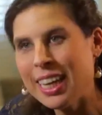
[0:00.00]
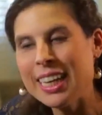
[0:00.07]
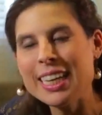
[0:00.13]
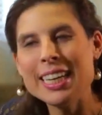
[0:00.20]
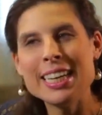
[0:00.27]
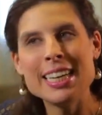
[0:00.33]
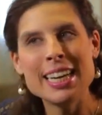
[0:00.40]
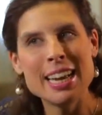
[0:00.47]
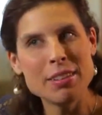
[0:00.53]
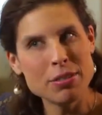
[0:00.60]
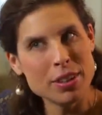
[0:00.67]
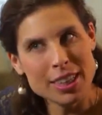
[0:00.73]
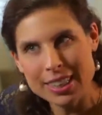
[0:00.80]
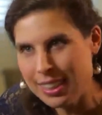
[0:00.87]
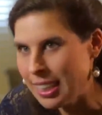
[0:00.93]
that
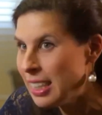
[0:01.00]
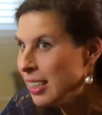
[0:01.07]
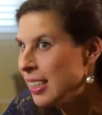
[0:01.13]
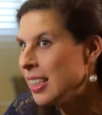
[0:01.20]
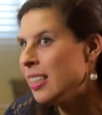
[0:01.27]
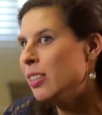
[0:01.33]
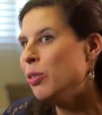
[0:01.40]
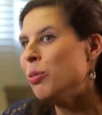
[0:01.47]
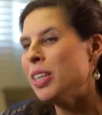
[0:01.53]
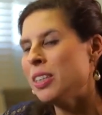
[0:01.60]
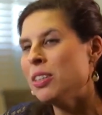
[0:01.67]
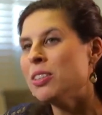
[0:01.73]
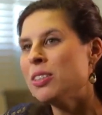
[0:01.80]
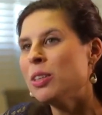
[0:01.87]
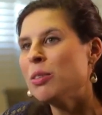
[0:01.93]
never existed during
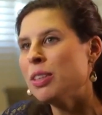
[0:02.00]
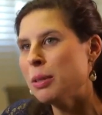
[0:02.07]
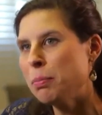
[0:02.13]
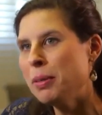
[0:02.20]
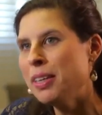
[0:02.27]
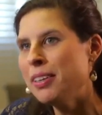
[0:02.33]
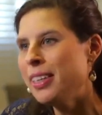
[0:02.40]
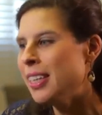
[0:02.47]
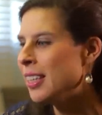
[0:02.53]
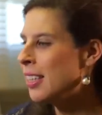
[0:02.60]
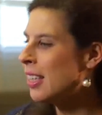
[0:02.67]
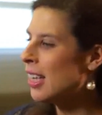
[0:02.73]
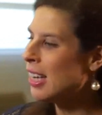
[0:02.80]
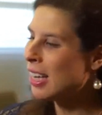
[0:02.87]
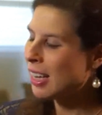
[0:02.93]
the Soviet
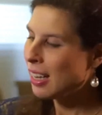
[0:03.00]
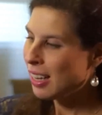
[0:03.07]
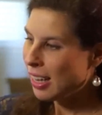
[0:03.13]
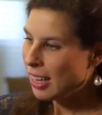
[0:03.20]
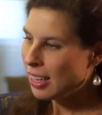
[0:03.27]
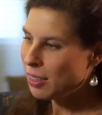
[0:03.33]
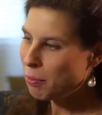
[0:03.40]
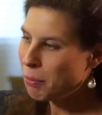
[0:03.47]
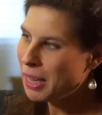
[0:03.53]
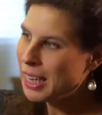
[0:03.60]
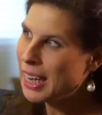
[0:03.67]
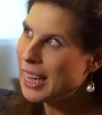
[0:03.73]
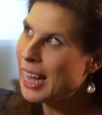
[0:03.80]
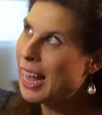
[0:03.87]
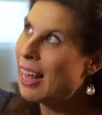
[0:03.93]
period,
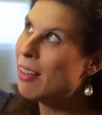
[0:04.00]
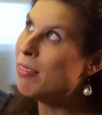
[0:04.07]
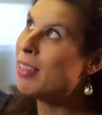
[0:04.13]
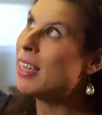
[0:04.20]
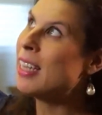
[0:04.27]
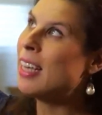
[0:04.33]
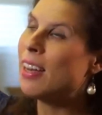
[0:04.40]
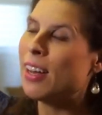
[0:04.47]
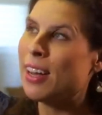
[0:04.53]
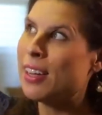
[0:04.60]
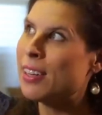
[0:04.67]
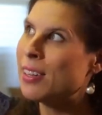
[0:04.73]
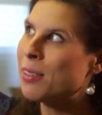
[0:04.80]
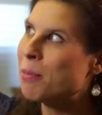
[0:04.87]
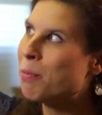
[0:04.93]
meaning having
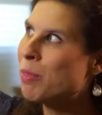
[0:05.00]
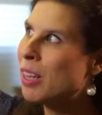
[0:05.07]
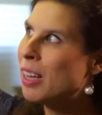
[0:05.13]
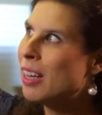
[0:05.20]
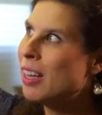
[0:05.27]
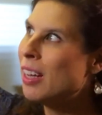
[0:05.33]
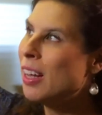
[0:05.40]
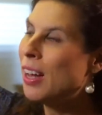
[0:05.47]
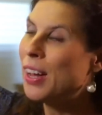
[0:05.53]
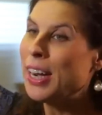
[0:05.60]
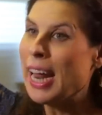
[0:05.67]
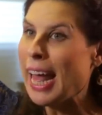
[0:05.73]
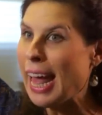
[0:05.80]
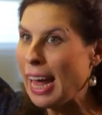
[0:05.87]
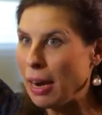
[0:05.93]
an
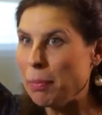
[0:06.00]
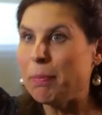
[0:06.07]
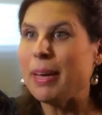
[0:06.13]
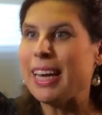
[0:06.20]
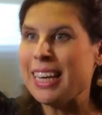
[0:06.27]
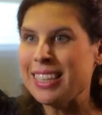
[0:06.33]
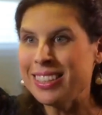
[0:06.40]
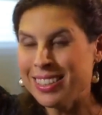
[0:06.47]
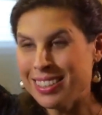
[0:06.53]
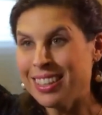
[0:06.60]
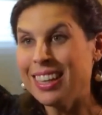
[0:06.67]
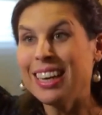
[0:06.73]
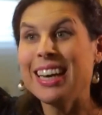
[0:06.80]
air base,